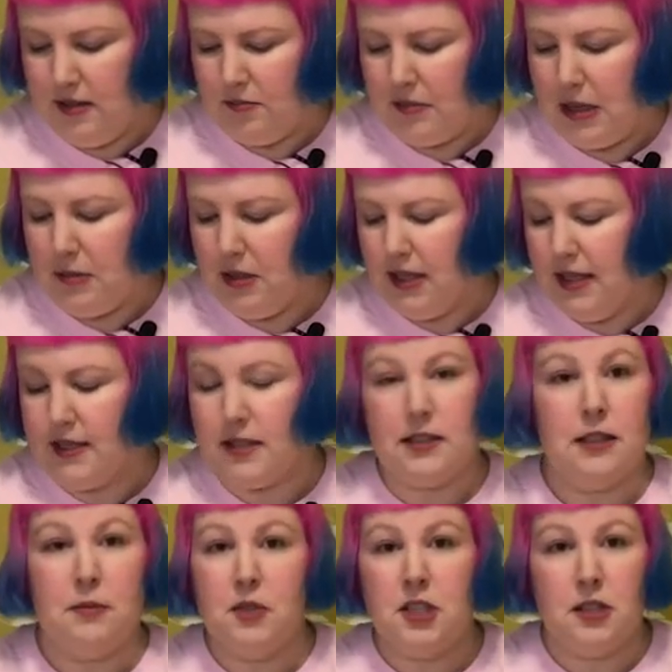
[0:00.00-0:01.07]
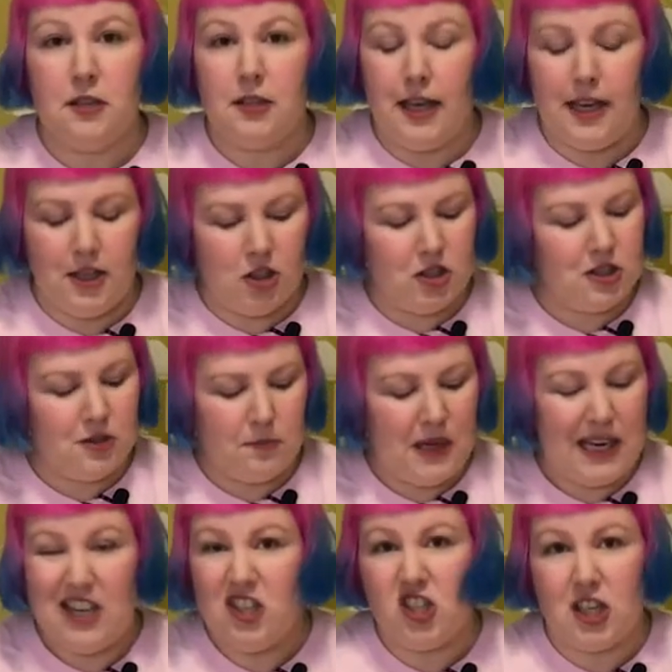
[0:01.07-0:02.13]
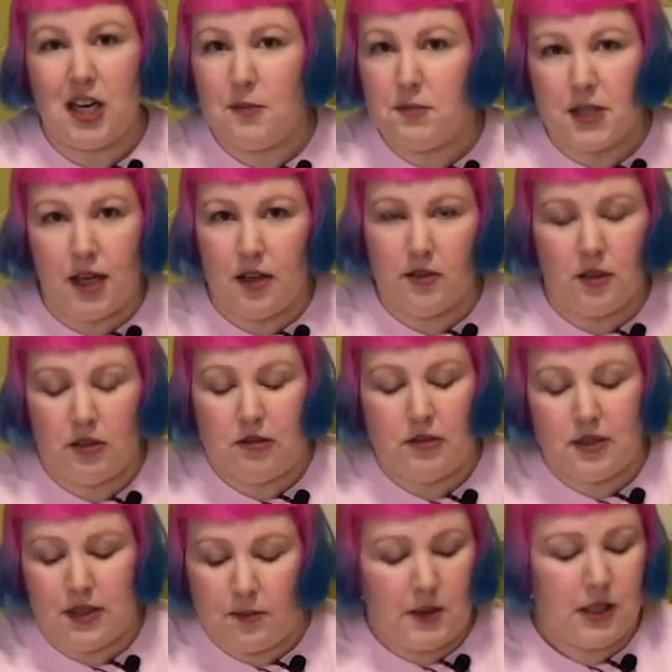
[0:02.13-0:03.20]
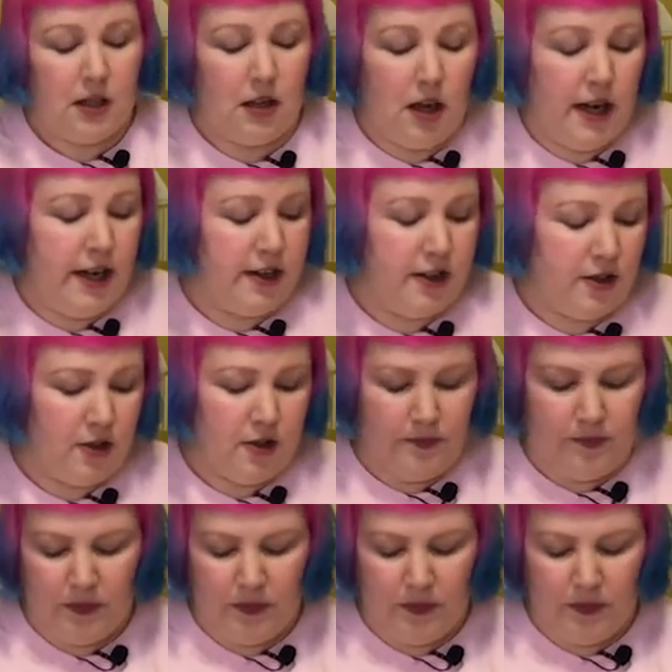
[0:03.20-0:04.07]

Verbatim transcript: Maybe there's limited edge piece shapes out there or something, I don't know.